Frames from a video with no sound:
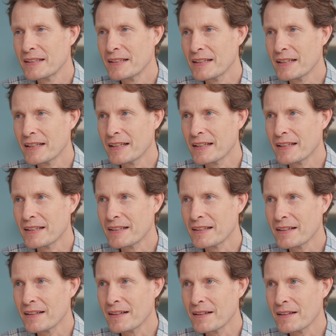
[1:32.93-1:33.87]

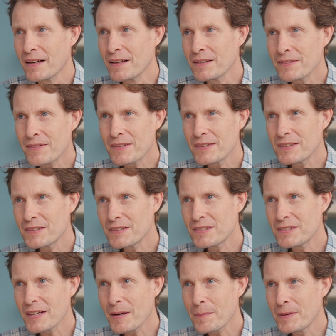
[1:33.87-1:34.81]
And all of the
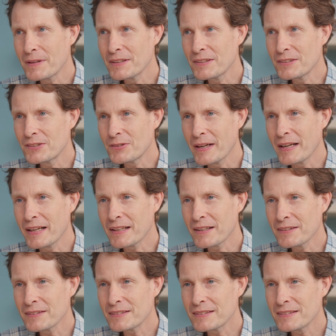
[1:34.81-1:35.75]
Japanese trading
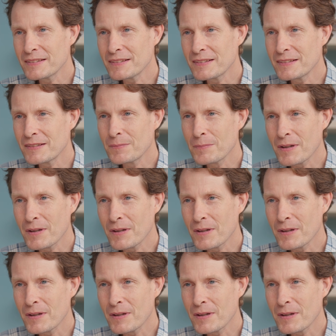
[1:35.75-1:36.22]
houses,